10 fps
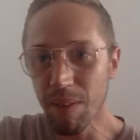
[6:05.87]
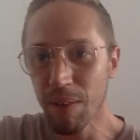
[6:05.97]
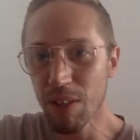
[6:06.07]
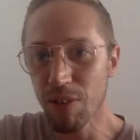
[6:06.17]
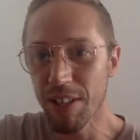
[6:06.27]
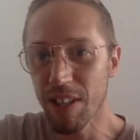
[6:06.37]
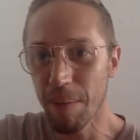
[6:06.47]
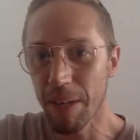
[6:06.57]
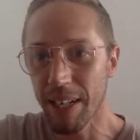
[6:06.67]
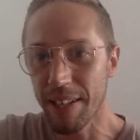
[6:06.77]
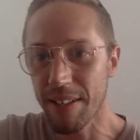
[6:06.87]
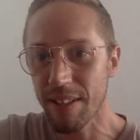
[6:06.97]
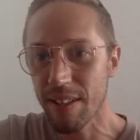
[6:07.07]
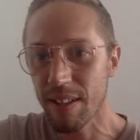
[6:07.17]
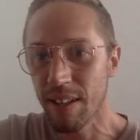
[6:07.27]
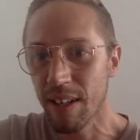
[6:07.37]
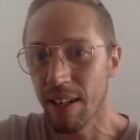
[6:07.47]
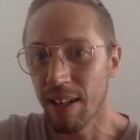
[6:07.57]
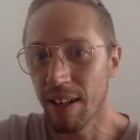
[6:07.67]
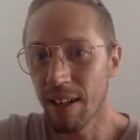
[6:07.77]
Let's read some of these.
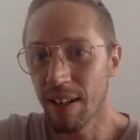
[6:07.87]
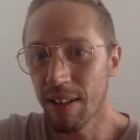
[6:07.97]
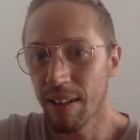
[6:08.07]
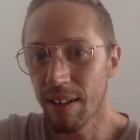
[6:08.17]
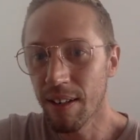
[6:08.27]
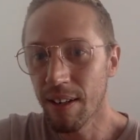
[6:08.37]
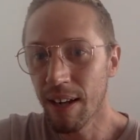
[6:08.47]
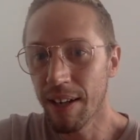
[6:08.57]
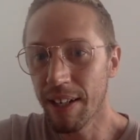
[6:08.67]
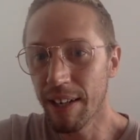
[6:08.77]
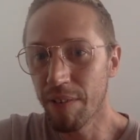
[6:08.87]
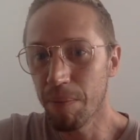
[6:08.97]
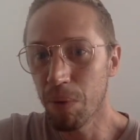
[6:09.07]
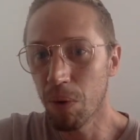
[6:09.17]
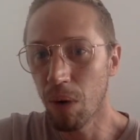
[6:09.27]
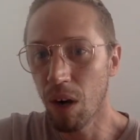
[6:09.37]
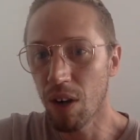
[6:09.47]
Any Liverpool,